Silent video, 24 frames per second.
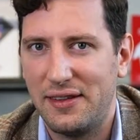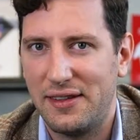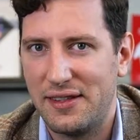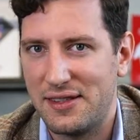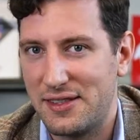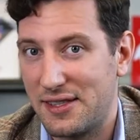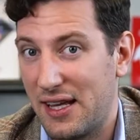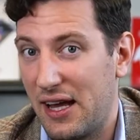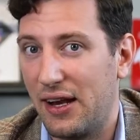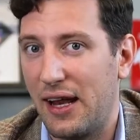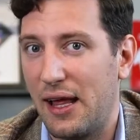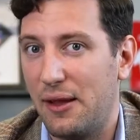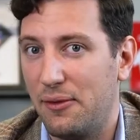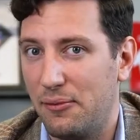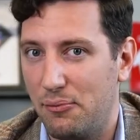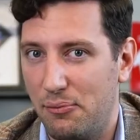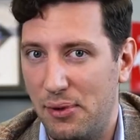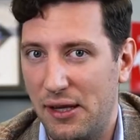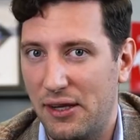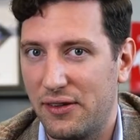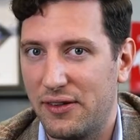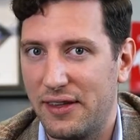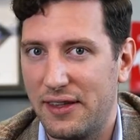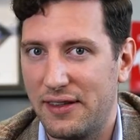this down and
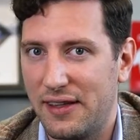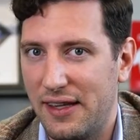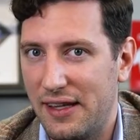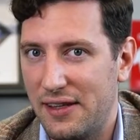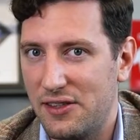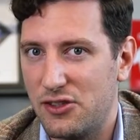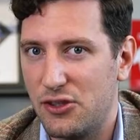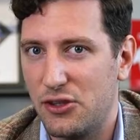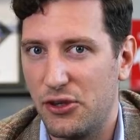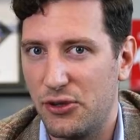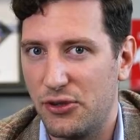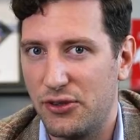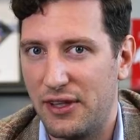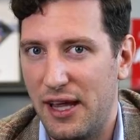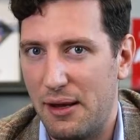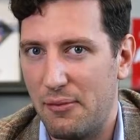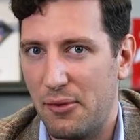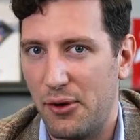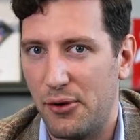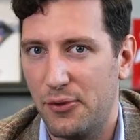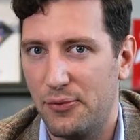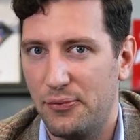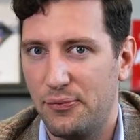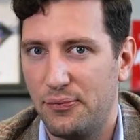build it into your
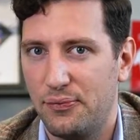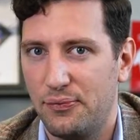demo.